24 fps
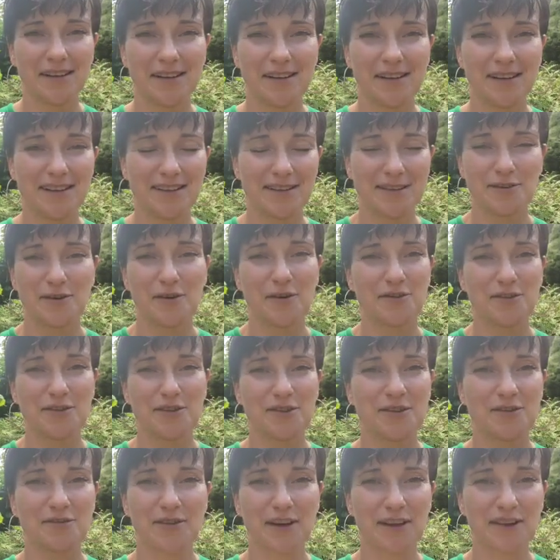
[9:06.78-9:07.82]
it's not just
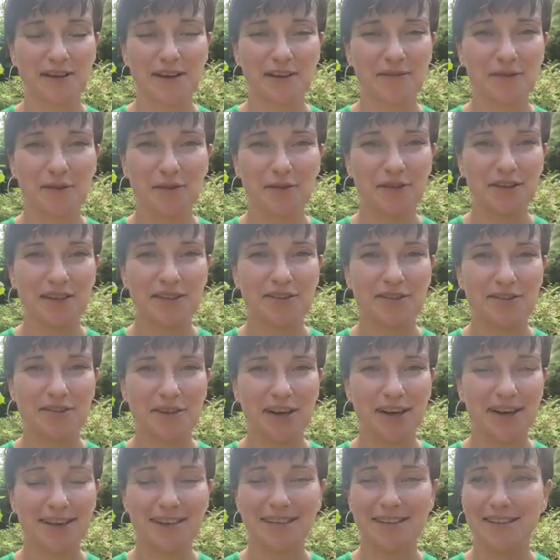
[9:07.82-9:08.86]
the fact that I've got these
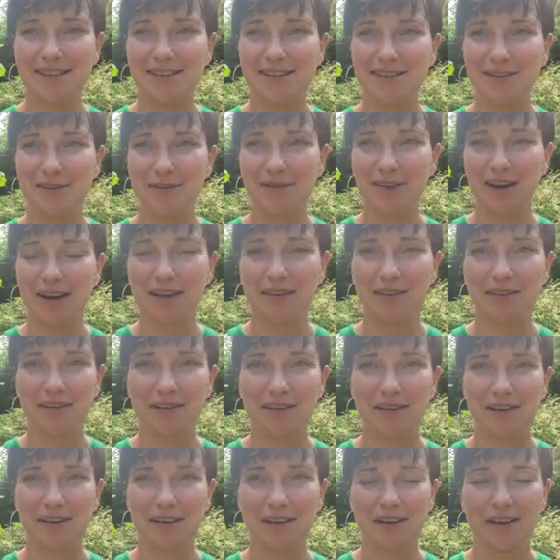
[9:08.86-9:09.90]
traits, it's the fact
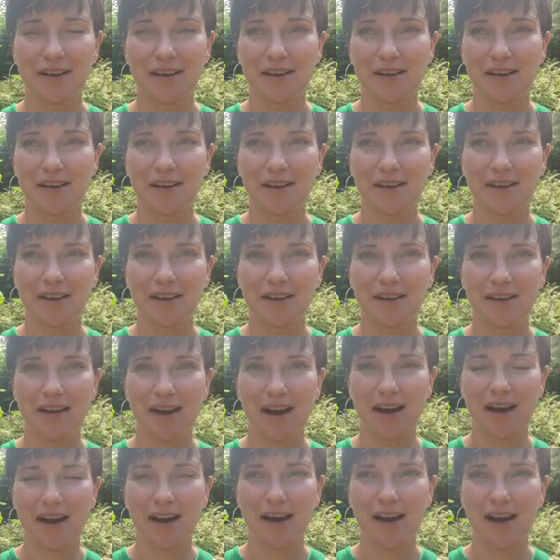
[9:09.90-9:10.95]
that
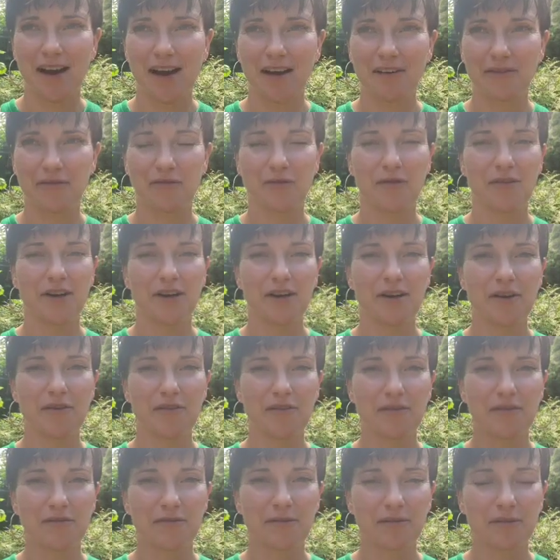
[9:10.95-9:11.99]
I fall in
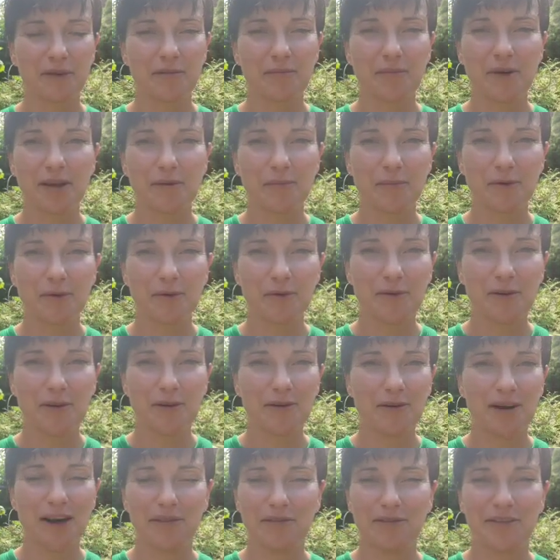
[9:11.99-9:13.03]
love with people who
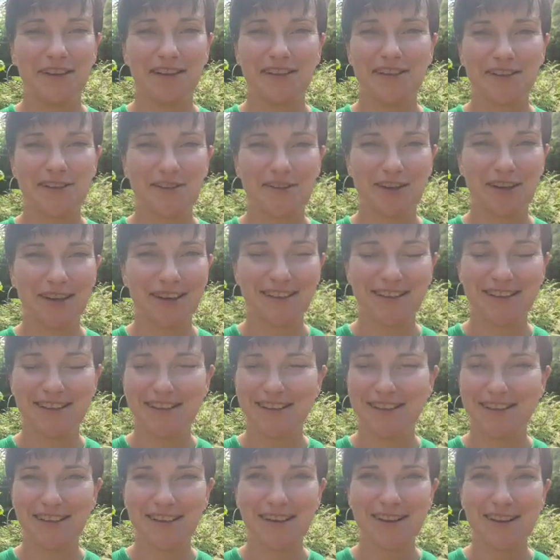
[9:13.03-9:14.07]
have these
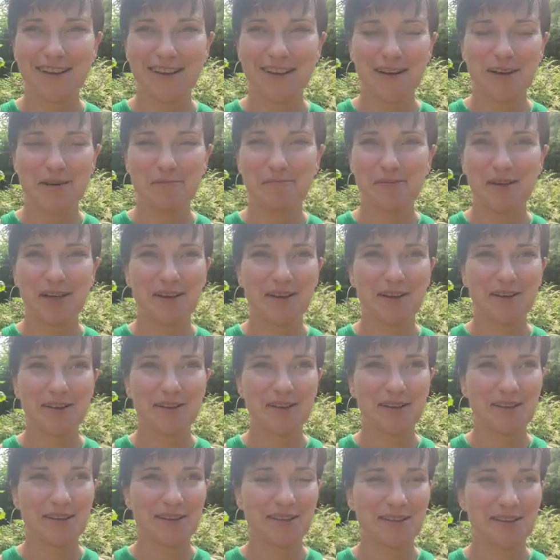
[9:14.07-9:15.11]
traits,
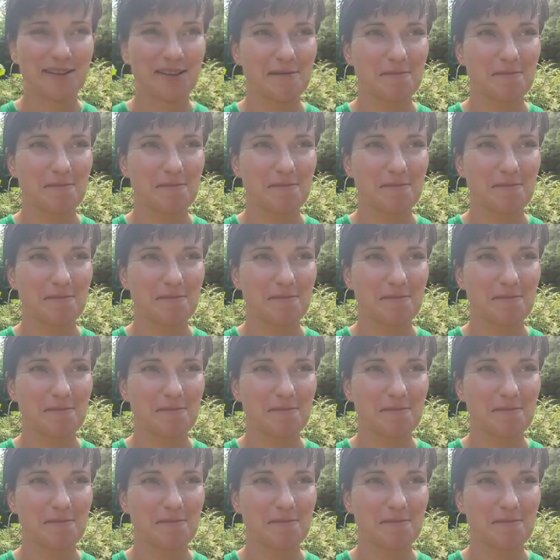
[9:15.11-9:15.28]
because